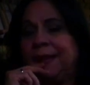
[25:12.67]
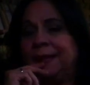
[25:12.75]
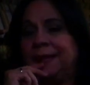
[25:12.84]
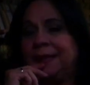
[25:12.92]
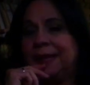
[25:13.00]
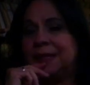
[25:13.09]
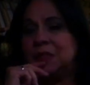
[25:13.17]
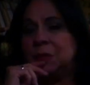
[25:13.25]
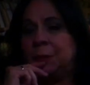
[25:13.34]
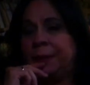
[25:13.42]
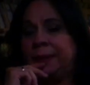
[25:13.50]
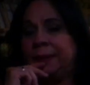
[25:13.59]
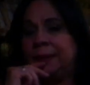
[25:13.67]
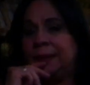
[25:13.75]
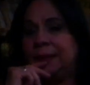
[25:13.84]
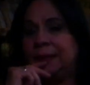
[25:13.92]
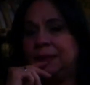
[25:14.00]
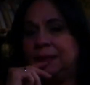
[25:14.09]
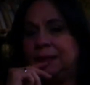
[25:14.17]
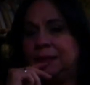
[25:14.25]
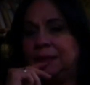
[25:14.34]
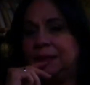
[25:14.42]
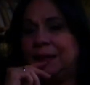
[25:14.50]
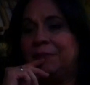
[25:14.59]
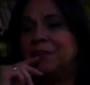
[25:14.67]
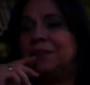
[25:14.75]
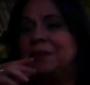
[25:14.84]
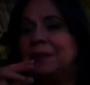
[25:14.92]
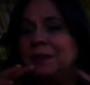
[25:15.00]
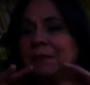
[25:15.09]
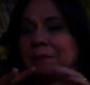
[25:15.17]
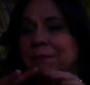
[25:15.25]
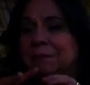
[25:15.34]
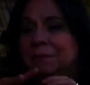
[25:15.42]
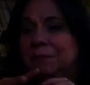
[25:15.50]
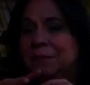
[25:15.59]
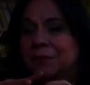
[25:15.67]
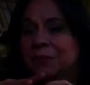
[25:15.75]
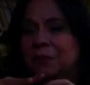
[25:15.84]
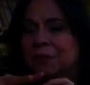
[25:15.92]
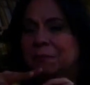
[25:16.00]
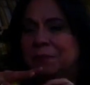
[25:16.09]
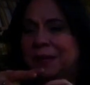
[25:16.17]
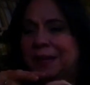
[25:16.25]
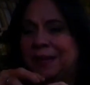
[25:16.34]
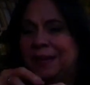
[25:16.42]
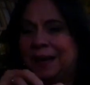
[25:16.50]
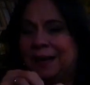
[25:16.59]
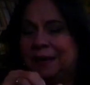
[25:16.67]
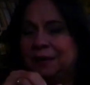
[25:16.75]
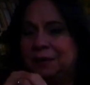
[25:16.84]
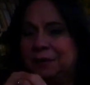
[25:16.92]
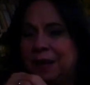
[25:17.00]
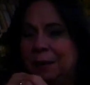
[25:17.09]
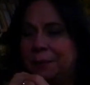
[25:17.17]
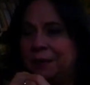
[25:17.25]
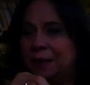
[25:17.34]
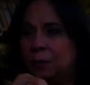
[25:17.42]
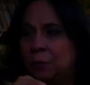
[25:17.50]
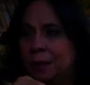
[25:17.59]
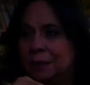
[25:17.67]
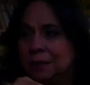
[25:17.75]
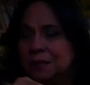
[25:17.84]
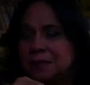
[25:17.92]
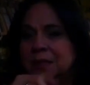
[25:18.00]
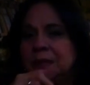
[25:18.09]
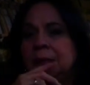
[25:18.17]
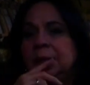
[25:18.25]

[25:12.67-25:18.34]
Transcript: and that's when uh, everything sort of began to happen at once.